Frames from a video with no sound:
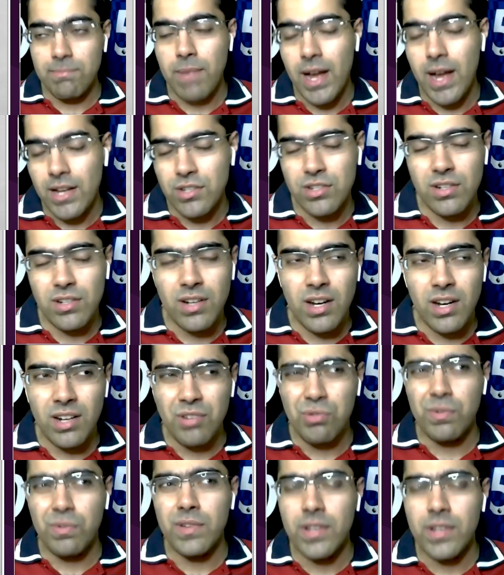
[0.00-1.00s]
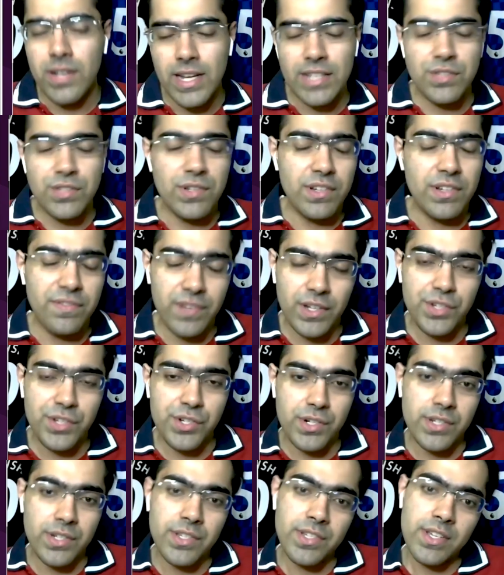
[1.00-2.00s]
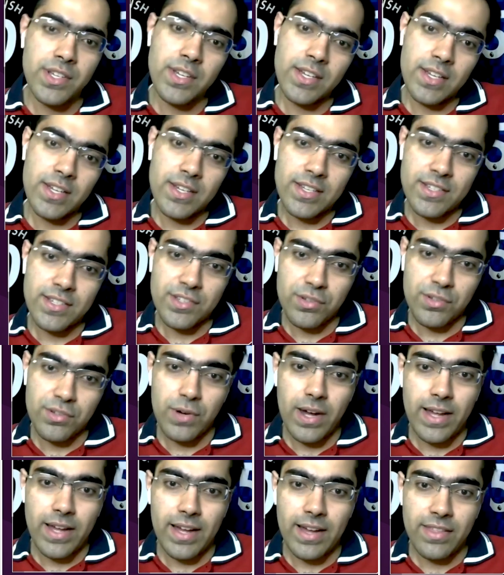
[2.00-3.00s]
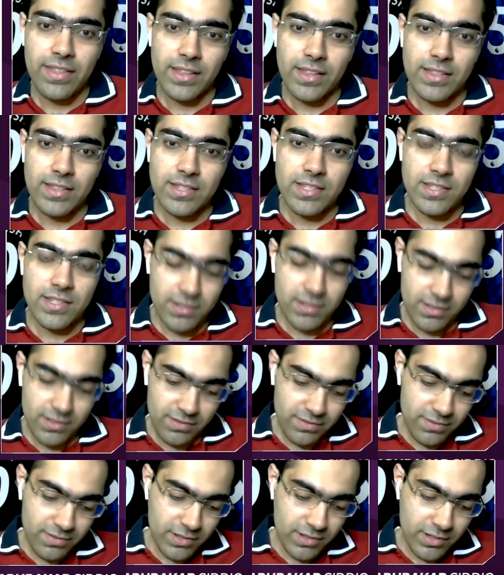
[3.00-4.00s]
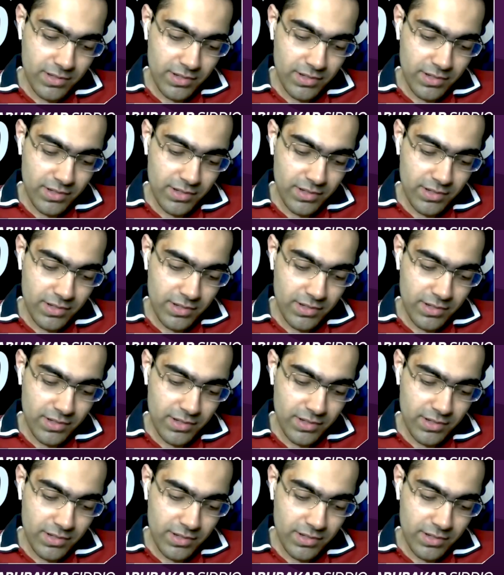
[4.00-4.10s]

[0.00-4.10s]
match Lukaku over the next three fixtures. So I think this is a